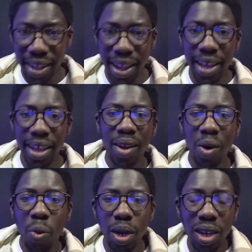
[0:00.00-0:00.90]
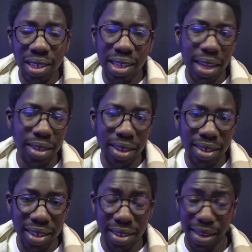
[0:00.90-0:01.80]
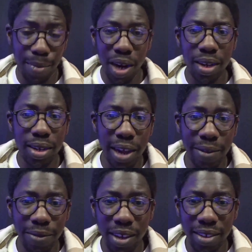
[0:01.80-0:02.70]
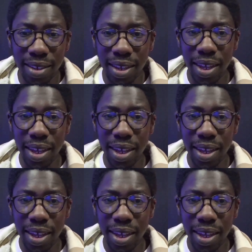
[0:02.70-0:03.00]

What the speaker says: Like, what does he think this is? American Netflix?